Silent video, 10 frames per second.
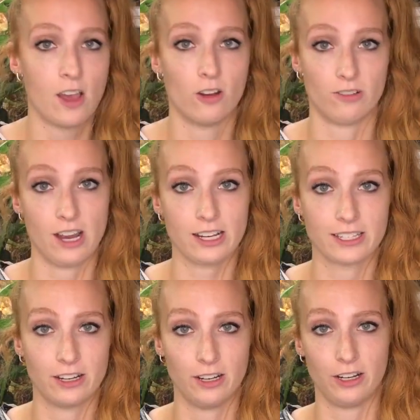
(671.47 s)
Rocks
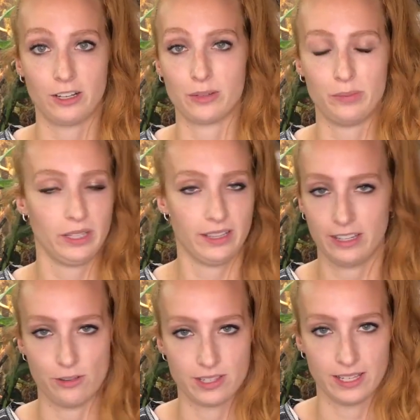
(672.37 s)
are
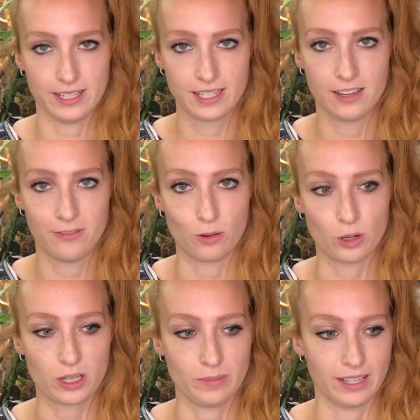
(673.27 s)
completely useless for
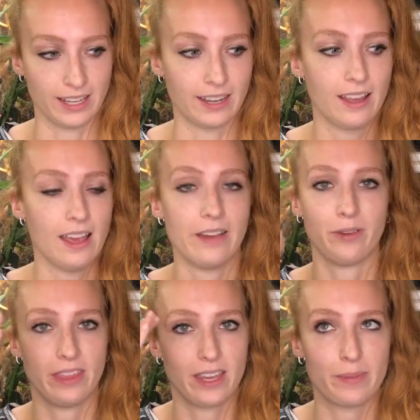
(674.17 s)
chameleon. If
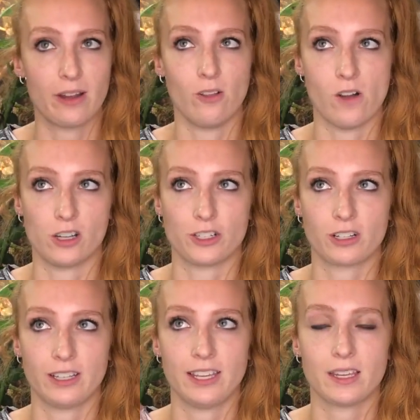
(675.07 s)
we think about
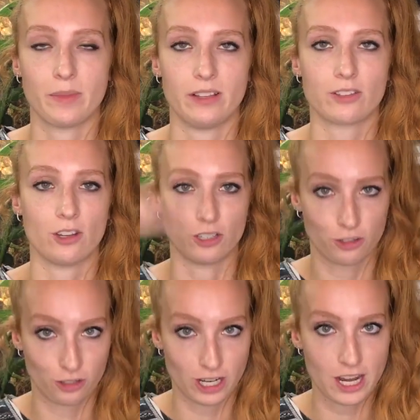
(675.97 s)
logically, chameleons are
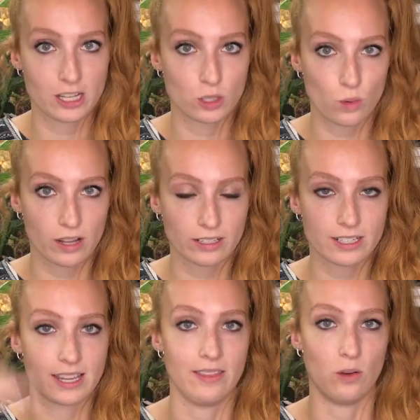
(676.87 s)
tree
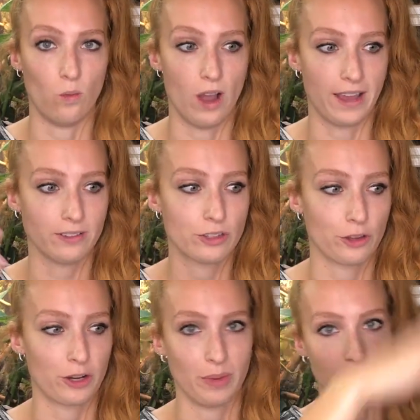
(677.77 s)
dwellers in the wild, so
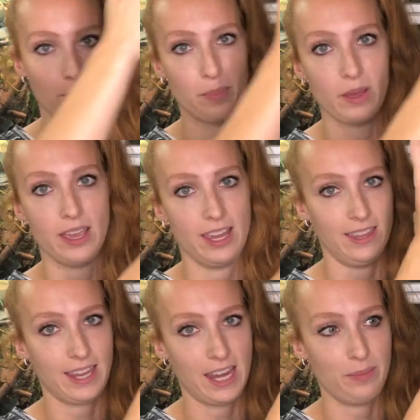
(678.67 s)
they're gonna be up in
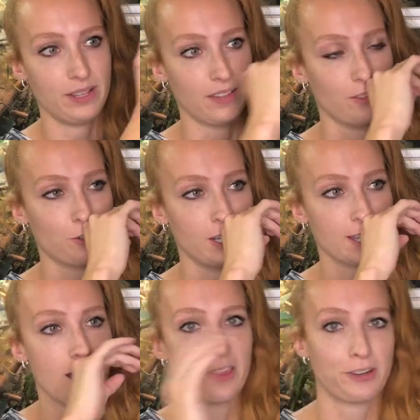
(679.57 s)
the canopies of the trees.
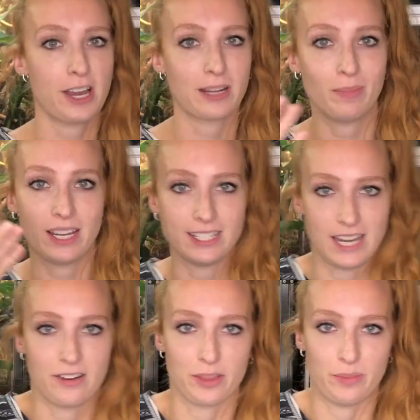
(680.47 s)
They're not gonna be
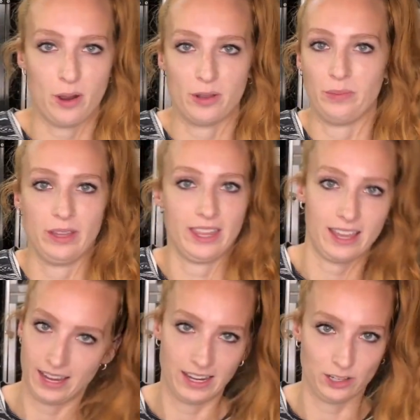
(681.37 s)
down at the bottom with
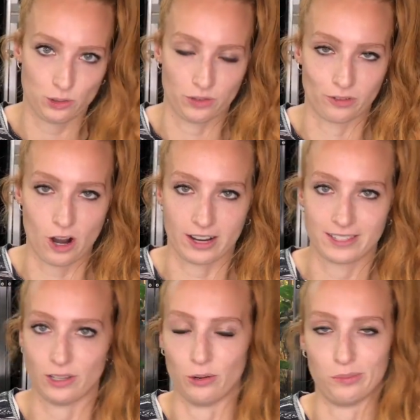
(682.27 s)
any sort of rock,
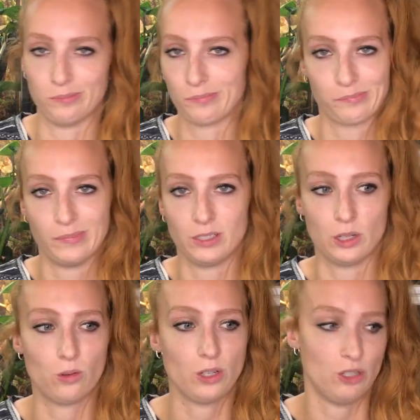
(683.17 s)
so
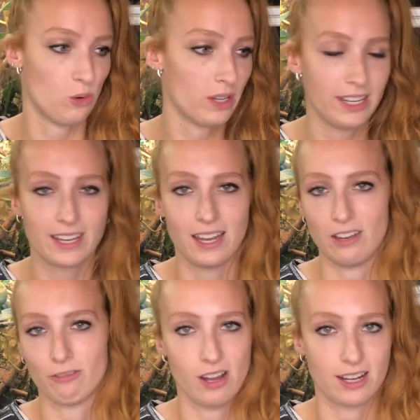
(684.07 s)
you don't need to get
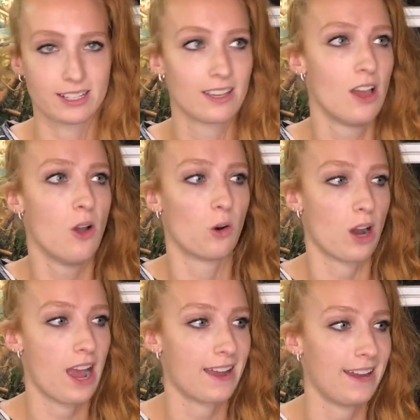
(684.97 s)
any rocks or
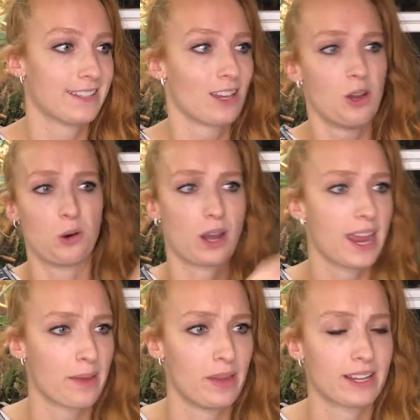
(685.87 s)
hides or
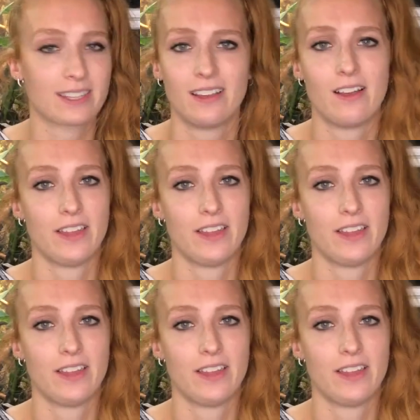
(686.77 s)
hammocks.